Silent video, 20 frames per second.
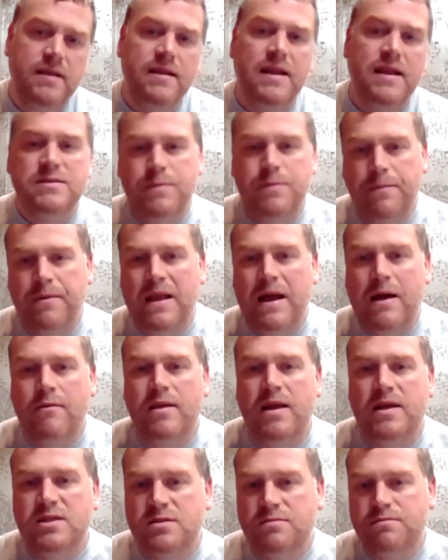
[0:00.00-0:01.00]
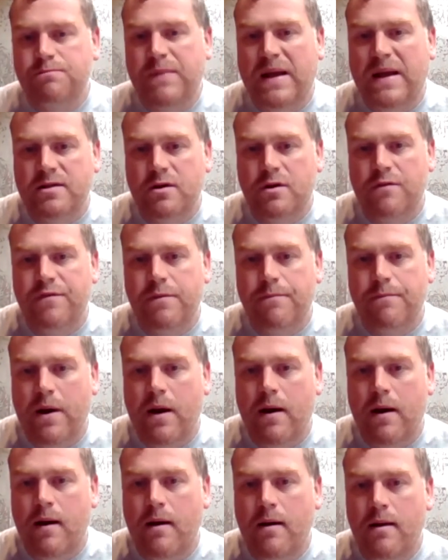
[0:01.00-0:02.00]
less people out, less spend over the
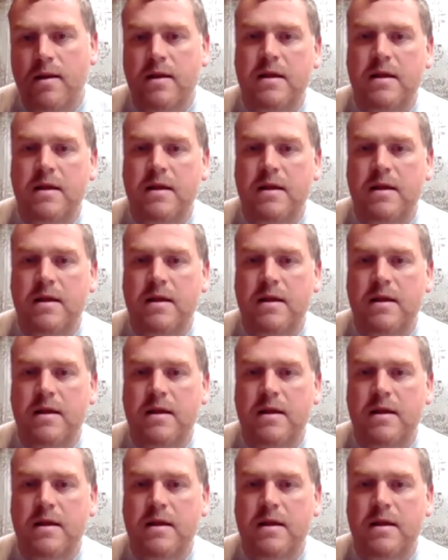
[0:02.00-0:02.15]
bar.